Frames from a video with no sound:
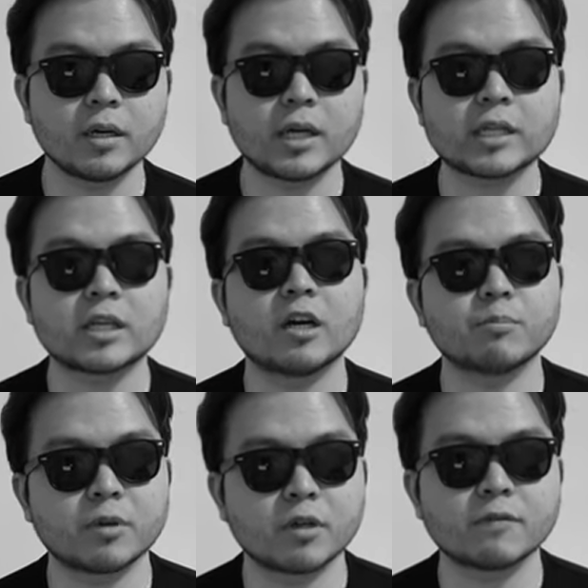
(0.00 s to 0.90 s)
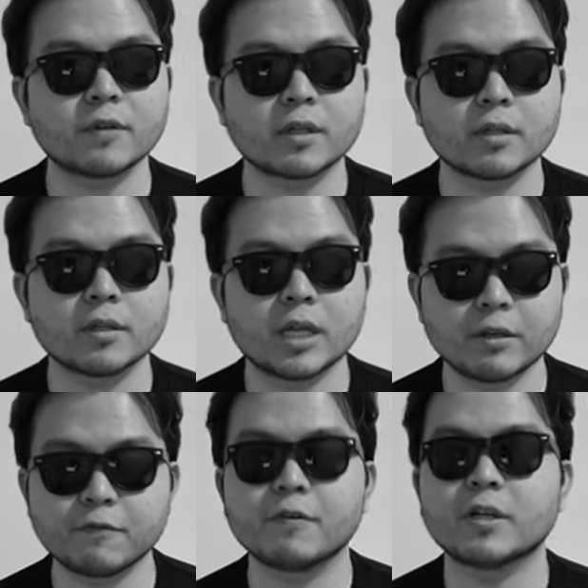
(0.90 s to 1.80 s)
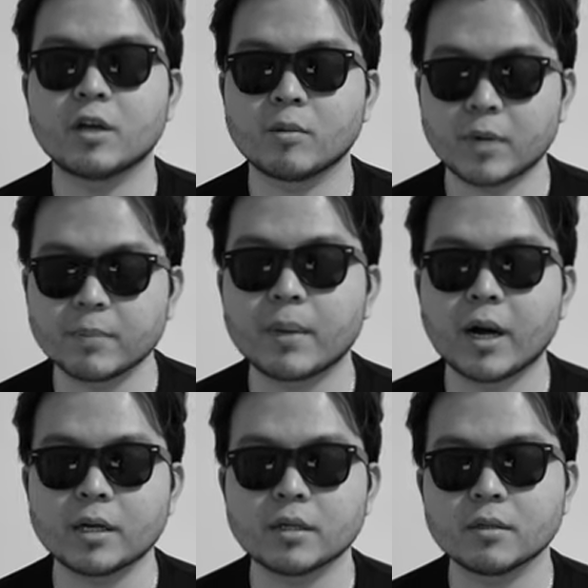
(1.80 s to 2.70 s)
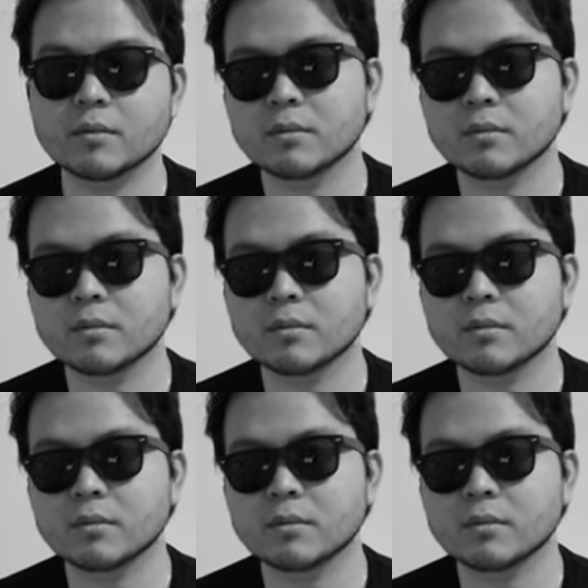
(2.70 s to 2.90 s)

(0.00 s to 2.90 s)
That's how perfect they fit on my body,